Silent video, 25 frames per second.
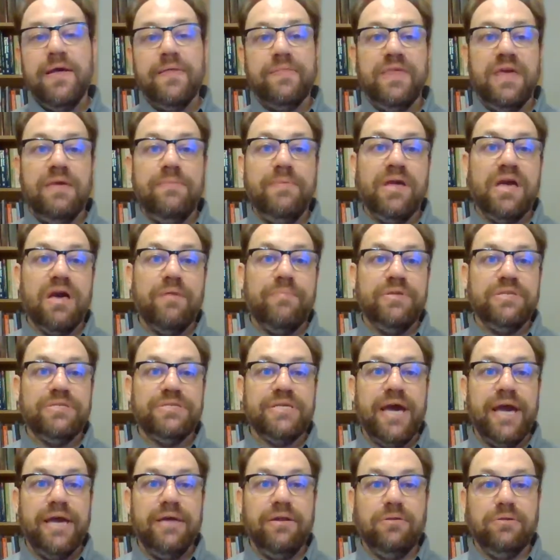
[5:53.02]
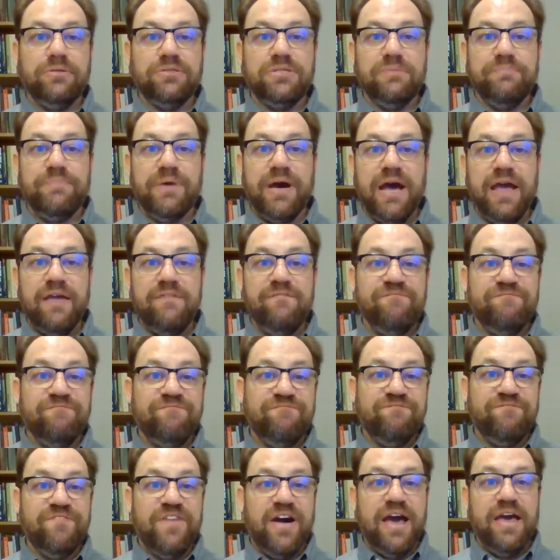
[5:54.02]
they become entitled to buy
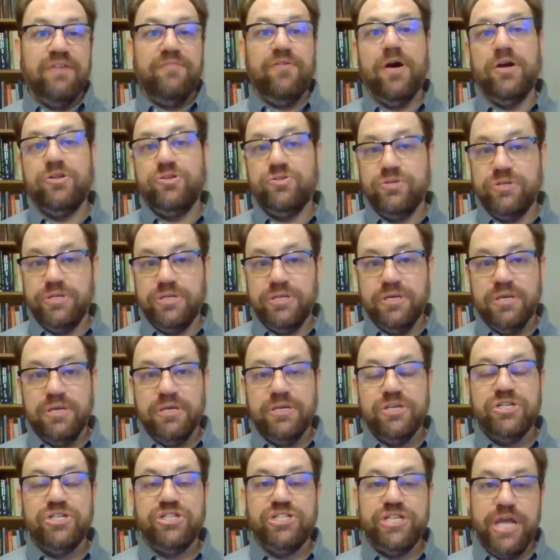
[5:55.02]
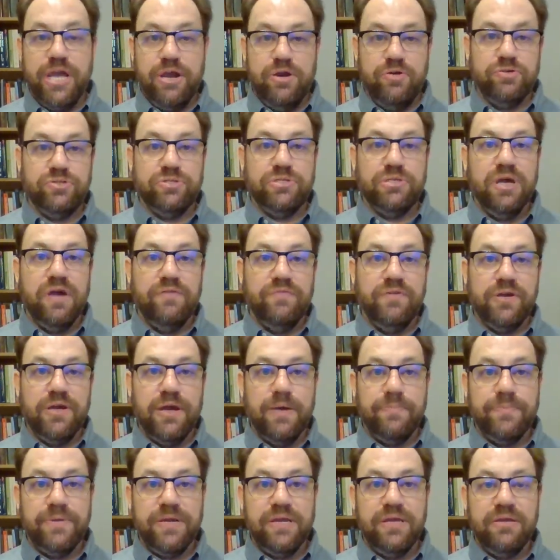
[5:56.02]
500 shares of the
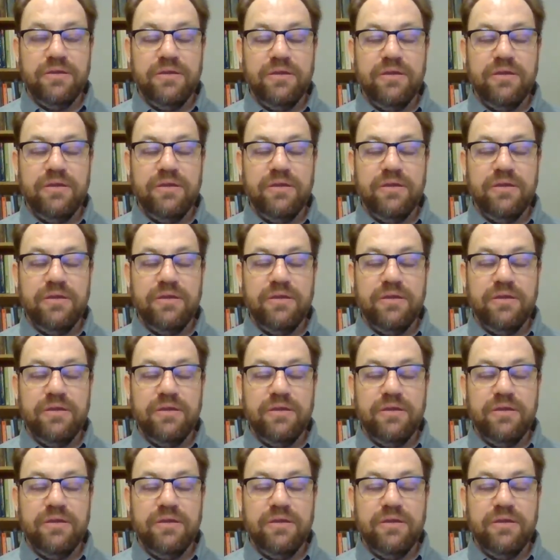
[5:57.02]
company.